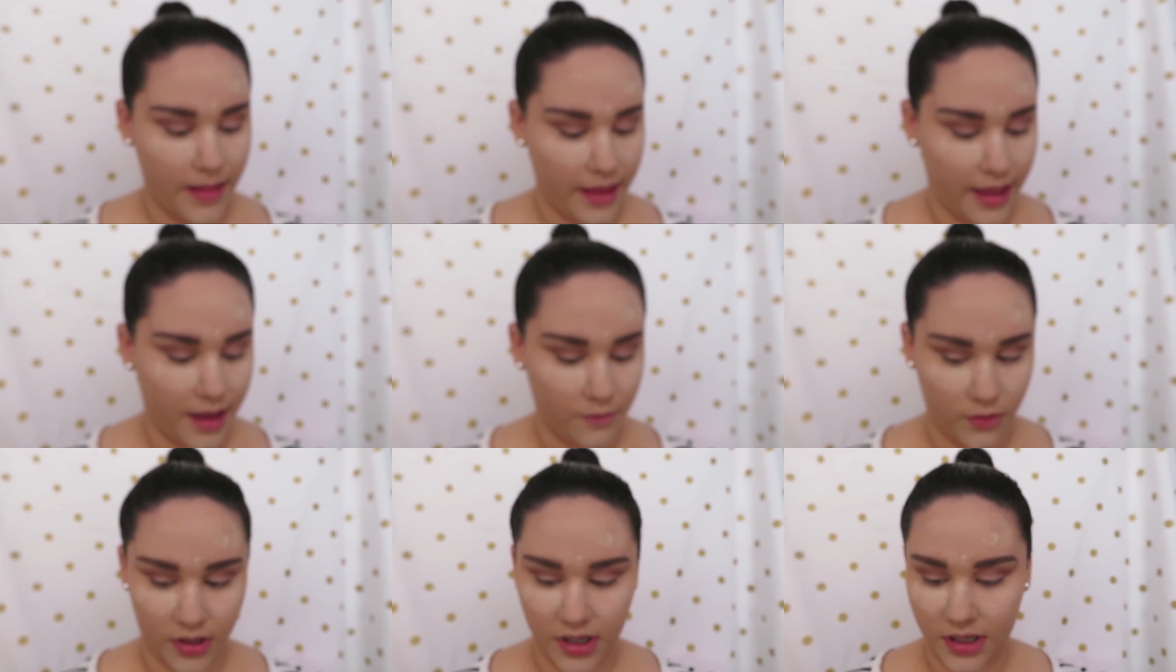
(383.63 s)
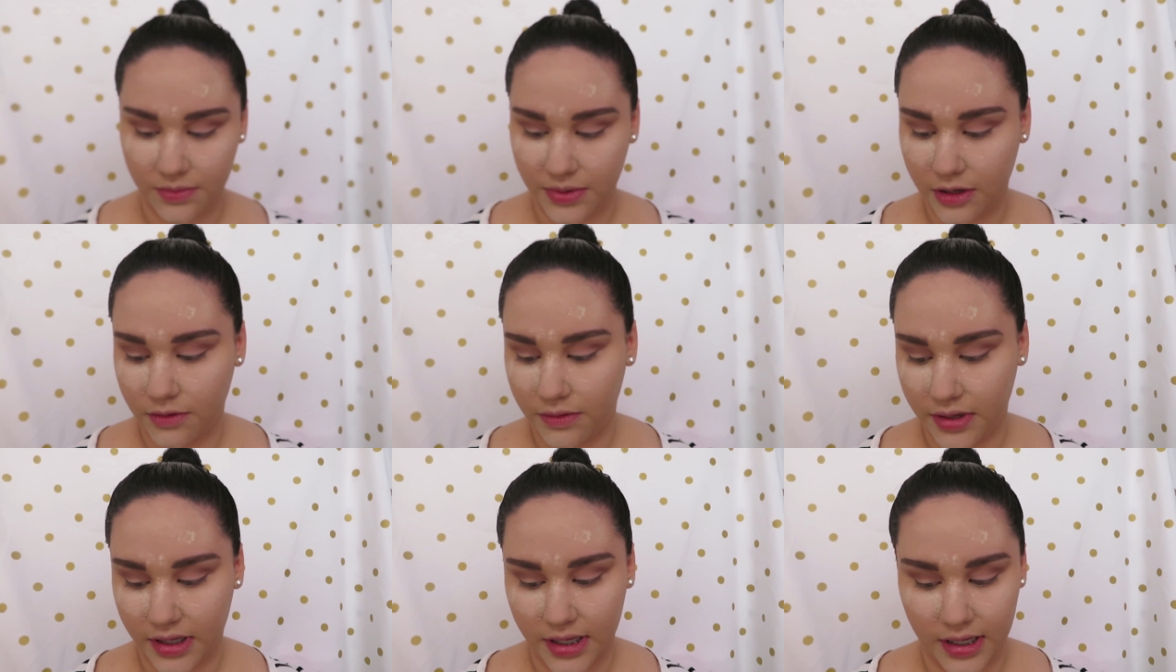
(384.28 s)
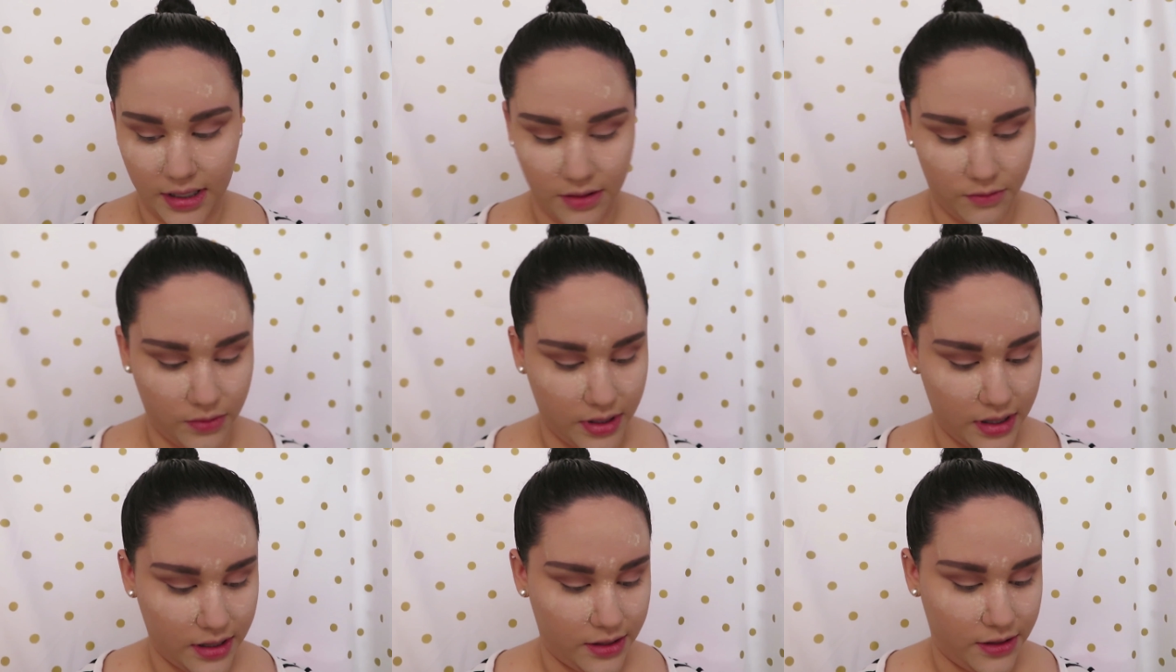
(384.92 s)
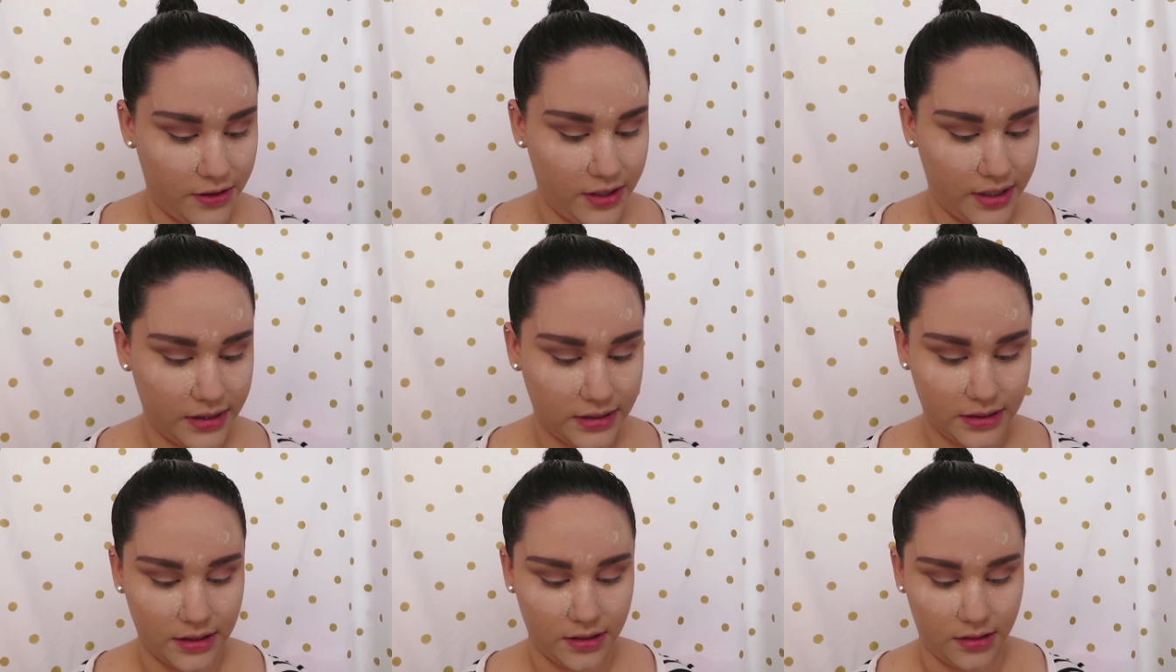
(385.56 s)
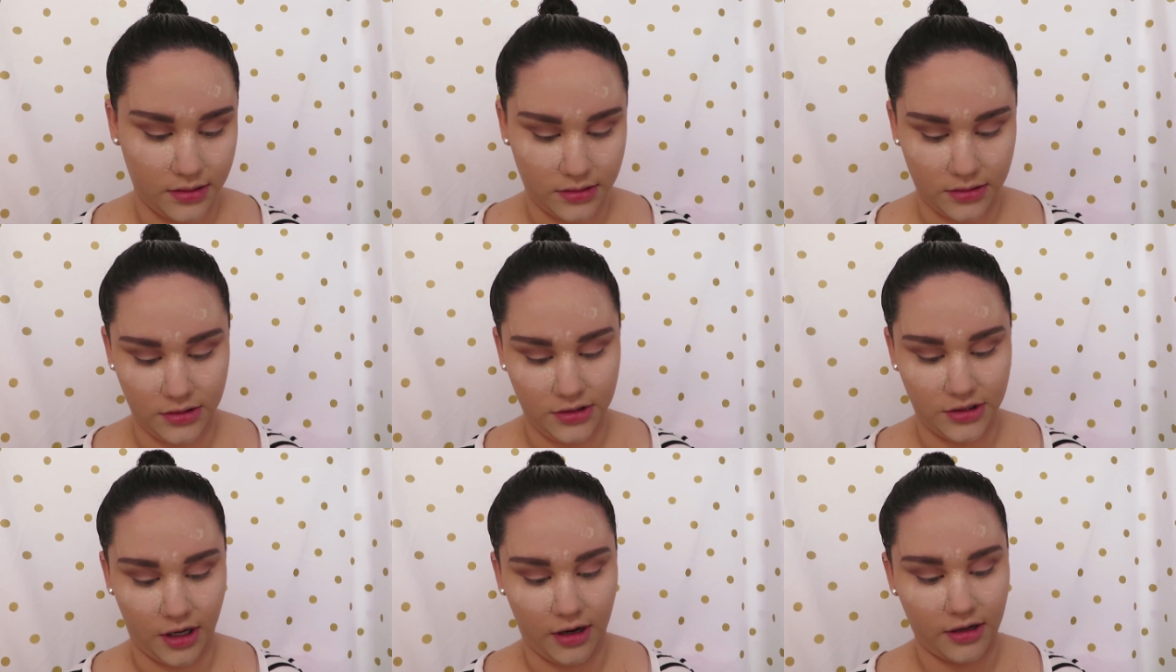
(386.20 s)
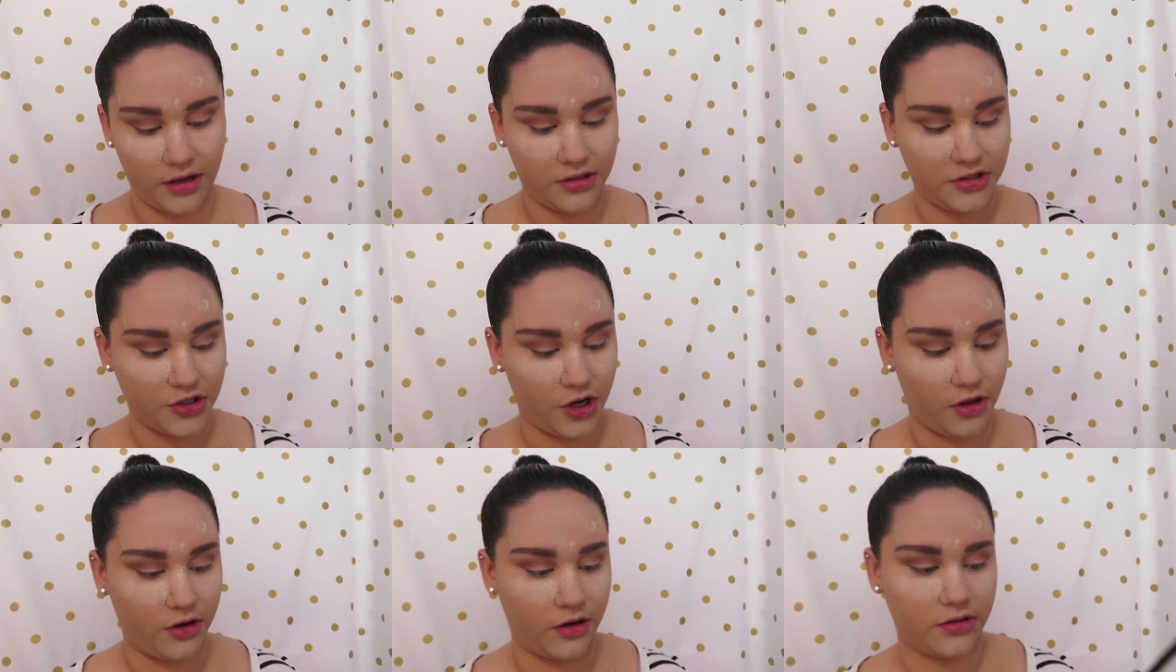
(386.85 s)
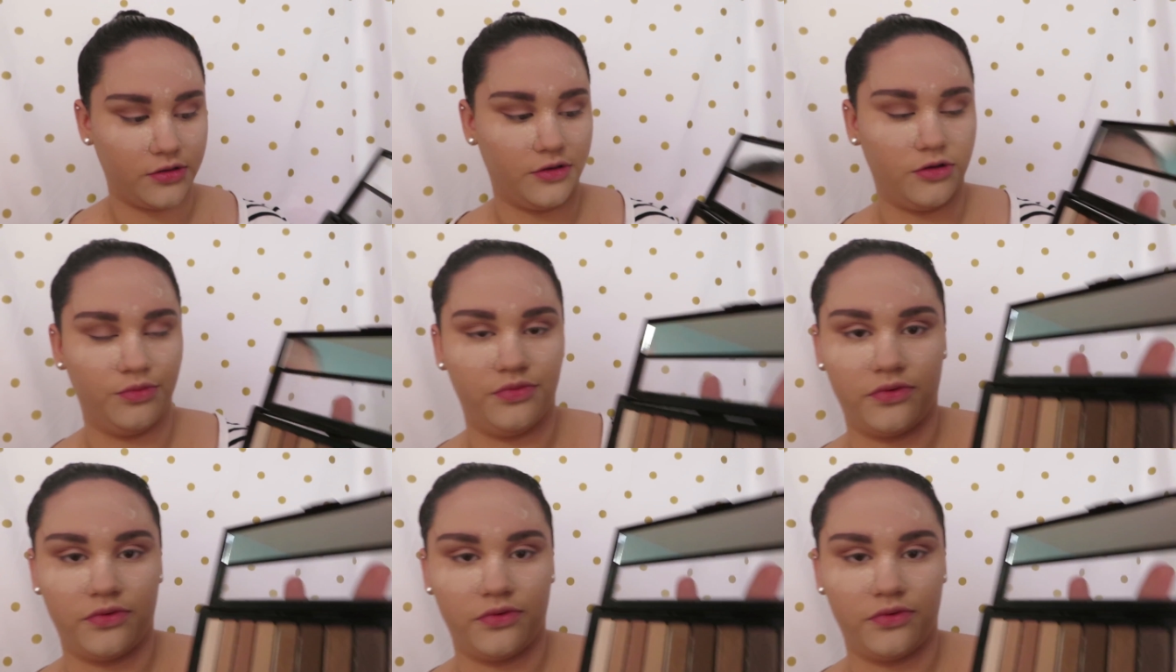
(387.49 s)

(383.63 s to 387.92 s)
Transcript: And we're going to be going in with this dark charcoal